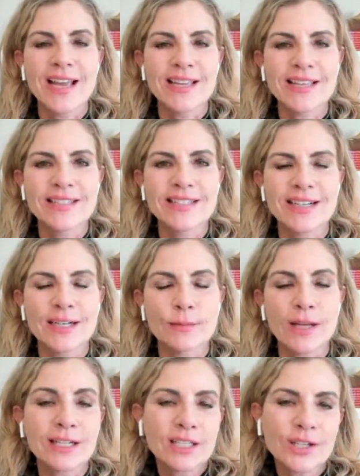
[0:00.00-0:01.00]
And
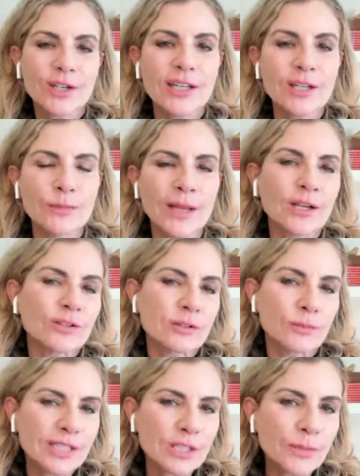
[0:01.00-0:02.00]
clarity compels.
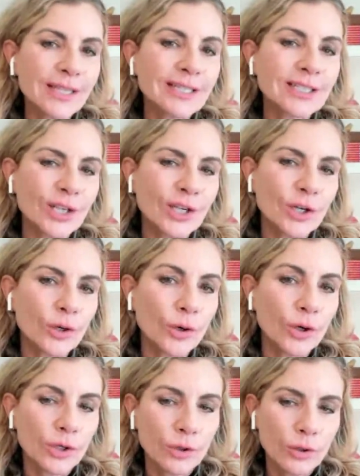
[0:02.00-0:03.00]
Let's be clear
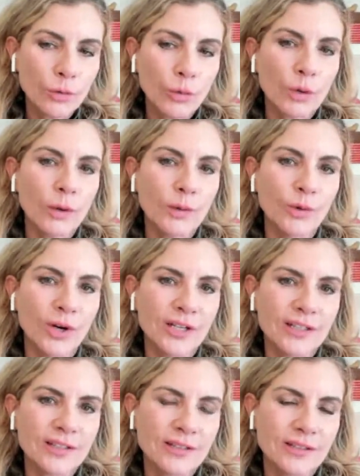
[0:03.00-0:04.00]
on what we
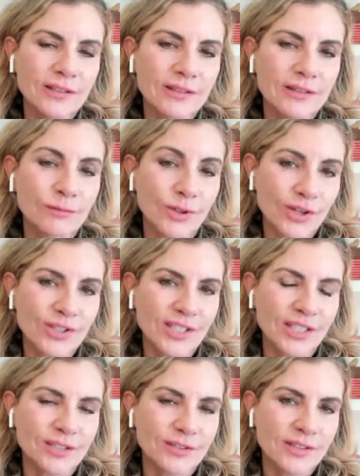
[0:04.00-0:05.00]
want with
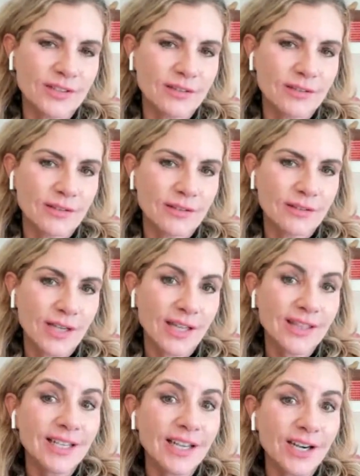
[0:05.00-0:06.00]
ourselves,
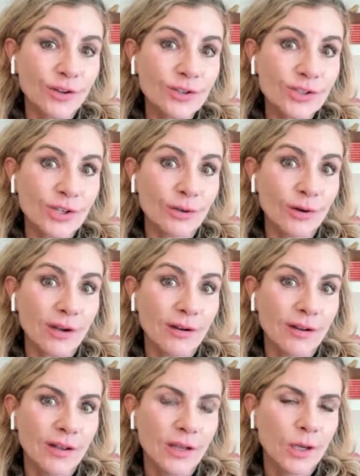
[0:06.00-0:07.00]
and then let others know
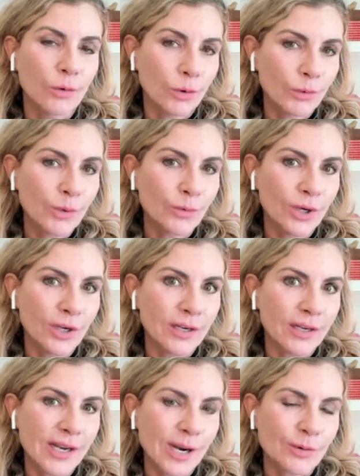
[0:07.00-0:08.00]
what we want
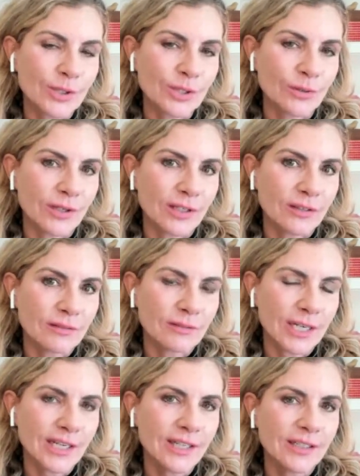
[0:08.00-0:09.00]
and how we're doing it,
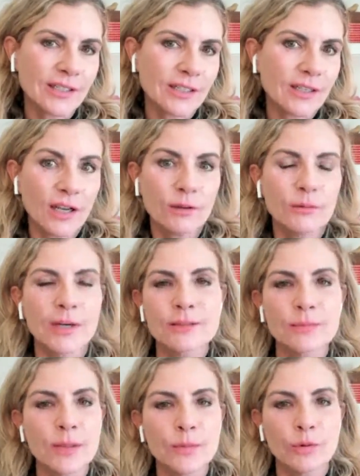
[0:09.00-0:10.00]
right? Otherwise,
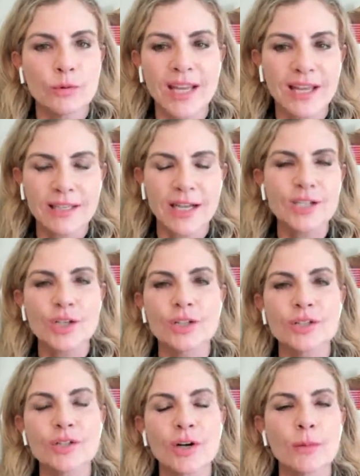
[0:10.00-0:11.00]
people can't latch
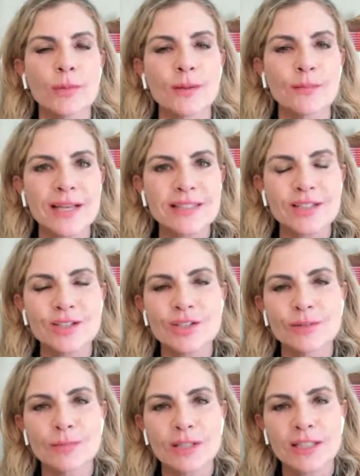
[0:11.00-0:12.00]
on to our big message
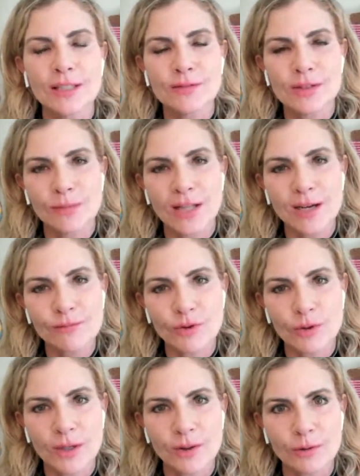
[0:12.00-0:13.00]
and beliefs and
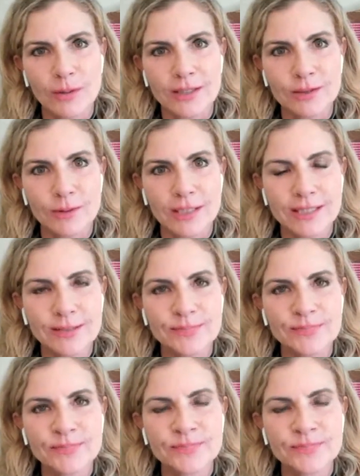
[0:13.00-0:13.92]
platform otherwise, right?